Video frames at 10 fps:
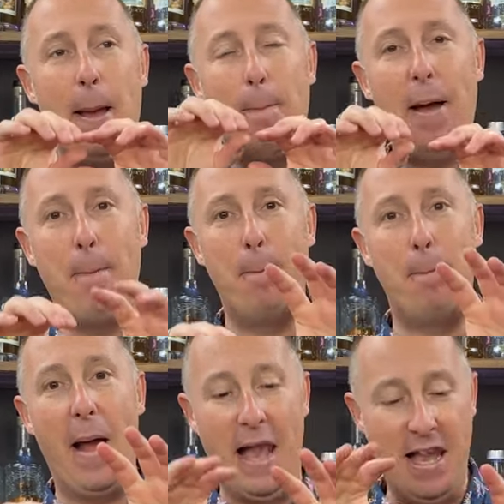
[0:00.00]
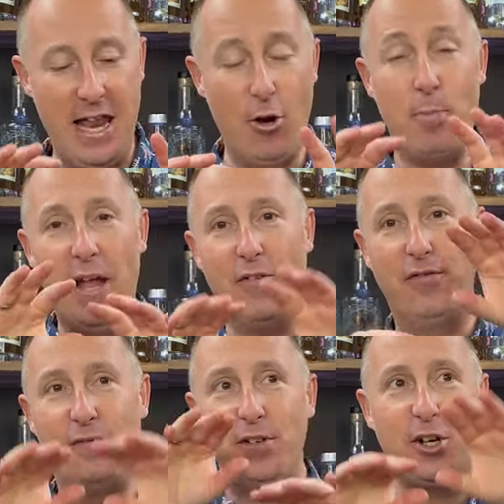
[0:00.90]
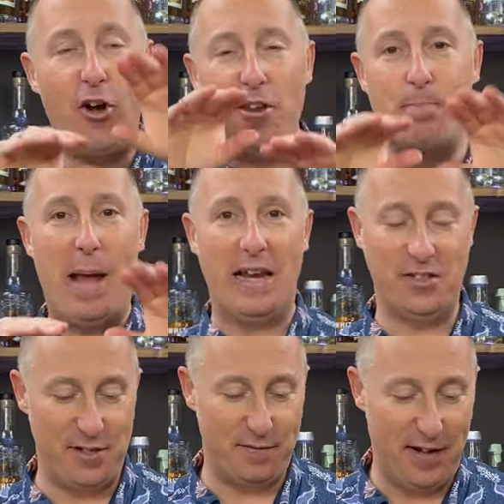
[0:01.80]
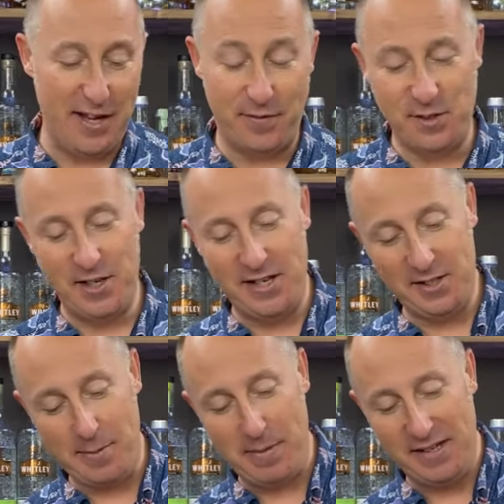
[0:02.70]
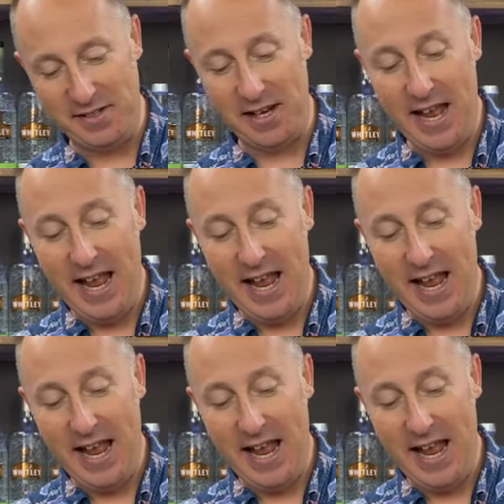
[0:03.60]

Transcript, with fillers: but a, a little bit of kind of balancing flavours. It's amazing.